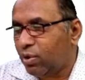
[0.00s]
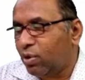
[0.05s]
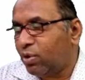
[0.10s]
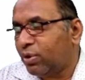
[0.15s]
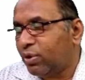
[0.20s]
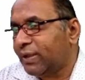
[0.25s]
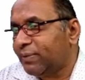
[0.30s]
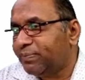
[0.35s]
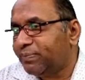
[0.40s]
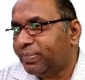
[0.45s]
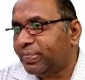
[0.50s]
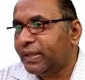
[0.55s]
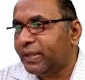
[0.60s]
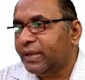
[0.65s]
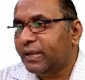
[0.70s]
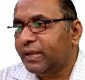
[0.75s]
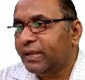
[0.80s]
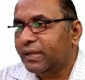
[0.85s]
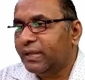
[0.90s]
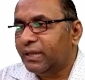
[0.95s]
Okay,
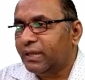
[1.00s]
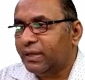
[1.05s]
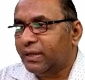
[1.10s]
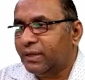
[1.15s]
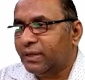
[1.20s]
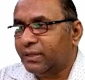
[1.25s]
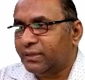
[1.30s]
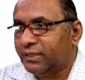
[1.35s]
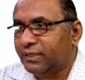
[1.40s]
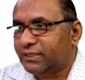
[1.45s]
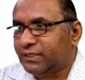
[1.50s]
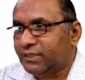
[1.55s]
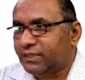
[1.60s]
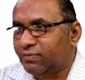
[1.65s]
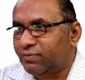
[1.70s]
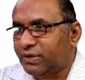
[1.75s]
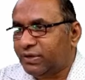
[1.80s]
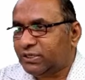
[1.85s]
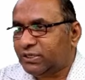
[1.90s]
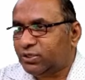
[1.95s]
this is
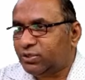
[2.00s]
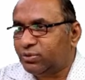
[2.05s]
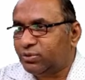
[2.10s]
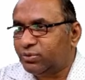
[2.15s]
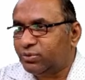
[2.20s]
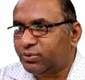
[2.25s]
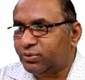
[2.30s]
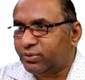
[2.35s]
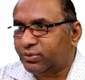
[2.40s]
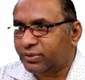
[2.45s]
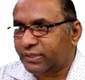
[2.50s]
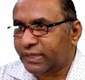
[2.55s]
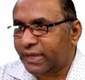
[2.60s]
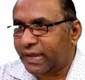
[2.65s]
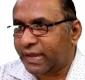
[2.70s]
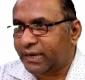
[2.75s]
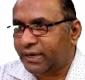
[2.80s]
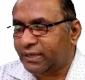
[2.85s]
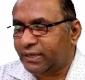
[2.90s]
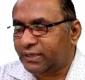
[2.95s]
the first row.
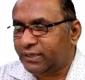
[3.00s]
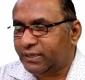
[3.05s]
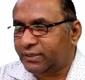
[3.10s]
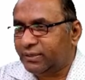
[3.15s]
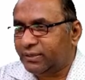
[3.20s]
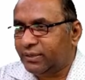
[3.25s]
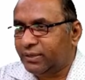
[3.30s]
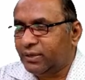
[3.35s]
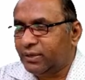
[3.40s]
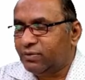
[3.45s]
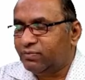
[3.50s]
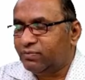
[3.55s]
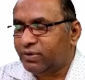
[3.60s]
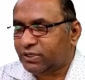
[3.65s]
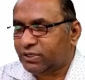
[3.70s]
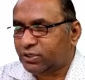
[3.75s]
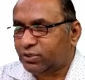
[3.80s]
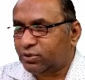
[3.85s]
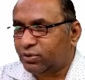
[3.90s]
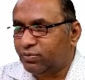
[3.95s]
Then
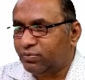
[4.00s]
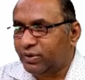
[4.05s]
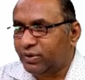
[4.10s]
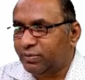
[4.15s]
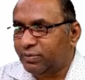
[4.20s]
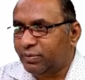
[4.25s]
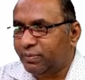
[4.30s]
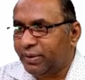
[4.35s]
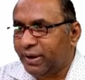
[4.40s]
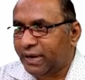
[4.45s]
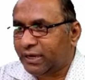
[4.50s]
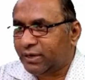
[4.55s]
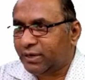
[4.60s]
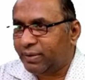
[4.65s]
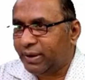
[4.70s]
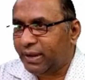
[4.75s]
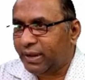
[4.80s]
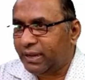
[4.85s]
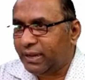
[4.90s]
first row will be break